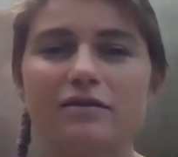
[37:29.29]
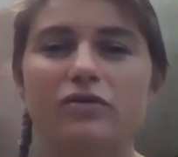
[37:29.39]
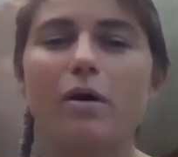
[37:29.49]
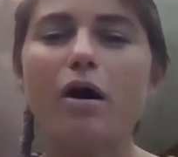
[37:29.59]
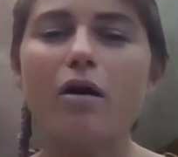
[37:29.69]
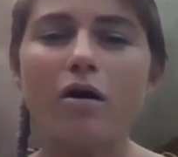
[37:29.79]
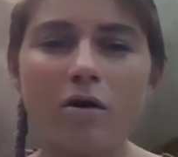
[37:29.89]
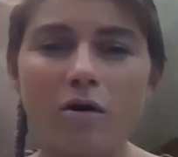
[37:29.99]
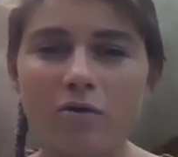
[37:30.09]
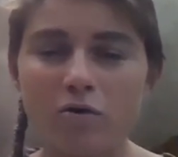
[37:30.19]
from
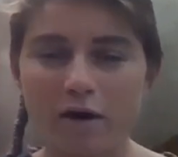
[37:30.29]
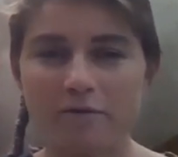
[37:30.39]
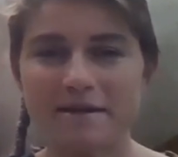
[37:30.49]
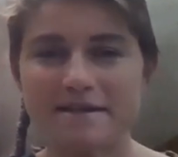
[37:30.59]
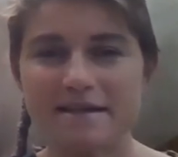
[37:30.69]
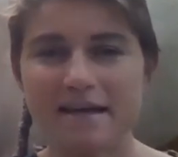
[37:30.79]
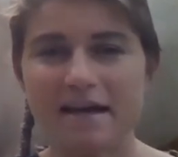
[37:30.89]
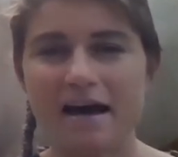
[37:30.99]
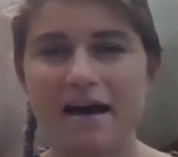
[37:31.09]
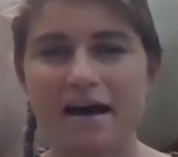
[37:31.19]
all the Wild Mustang
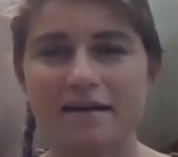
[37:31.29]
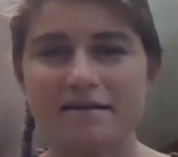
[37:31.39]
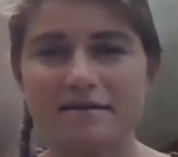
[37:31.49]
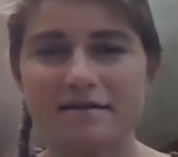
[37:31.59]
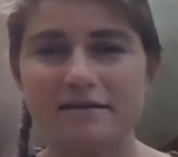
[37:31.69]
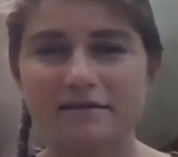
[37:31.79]
guides